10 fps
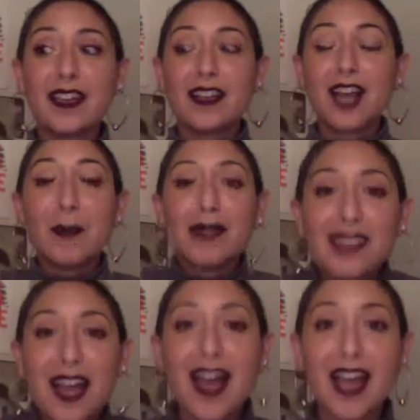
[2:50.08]
come
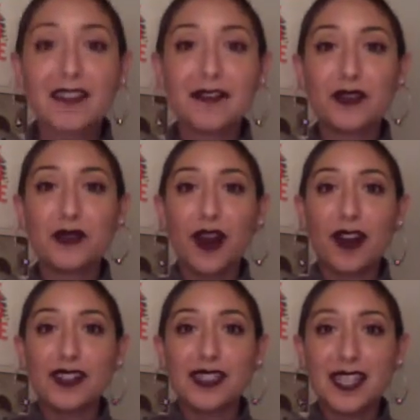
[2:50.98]
alive through
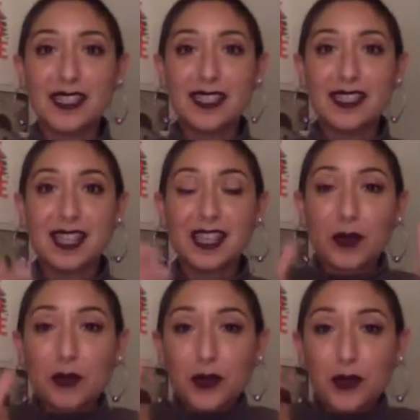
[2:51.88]
our senses and
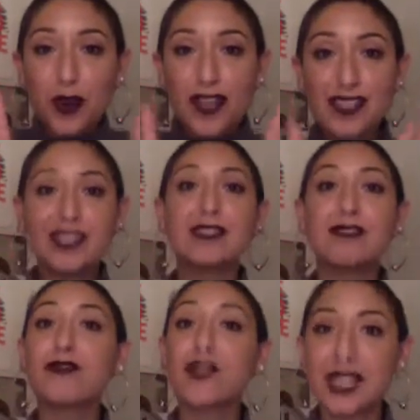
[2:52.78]
are present
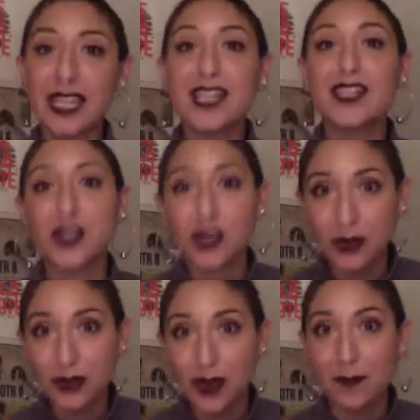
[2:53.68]
fully
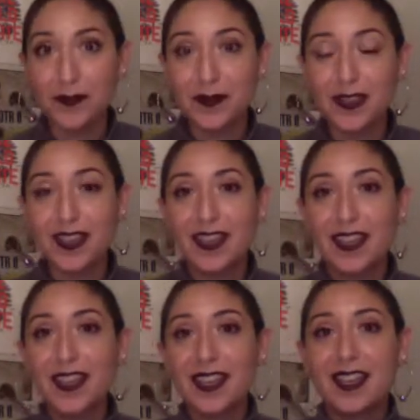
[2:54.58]
to them.
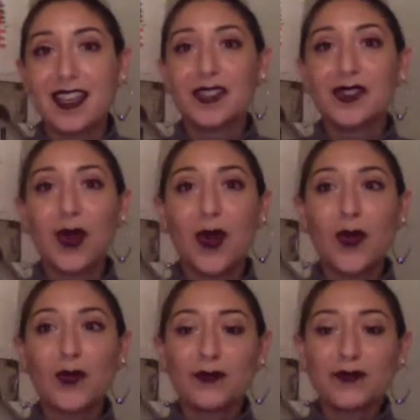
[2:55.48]

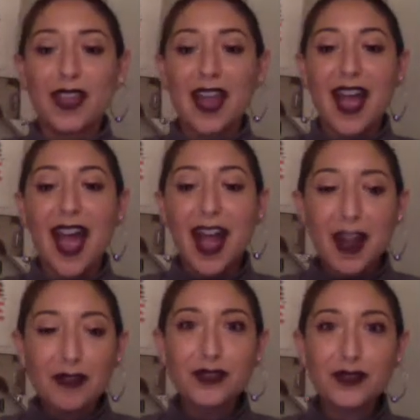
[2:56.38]
So
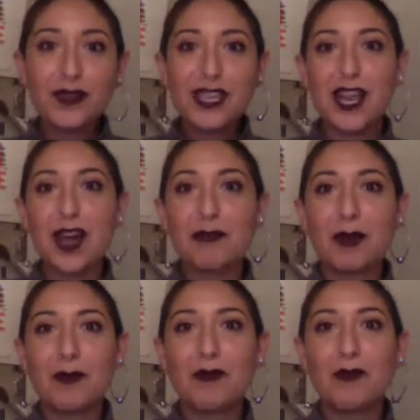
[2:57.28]
how do we
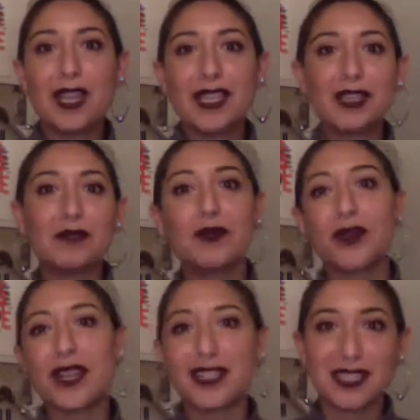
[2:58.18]
come into
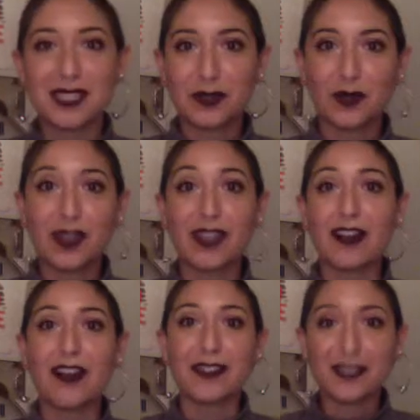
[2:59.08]
presence with
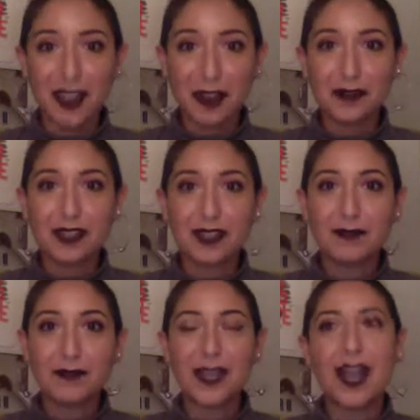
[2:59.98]
ourselves?
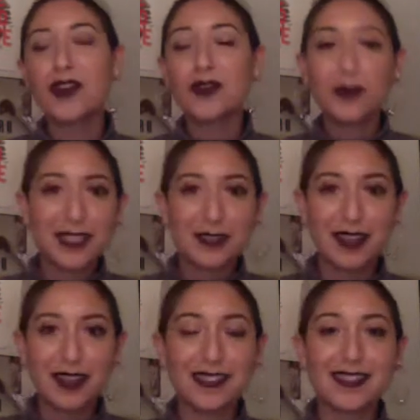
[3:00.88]
How do we do
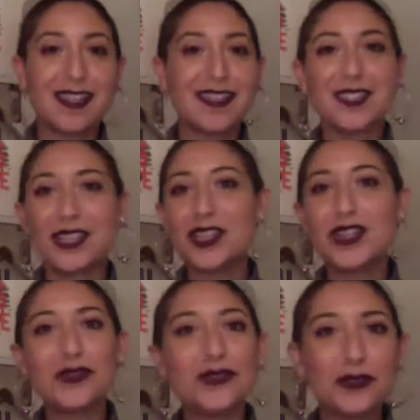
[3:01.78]
that? It's a
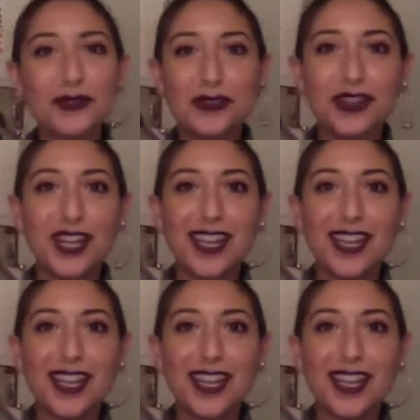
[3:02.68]
huge,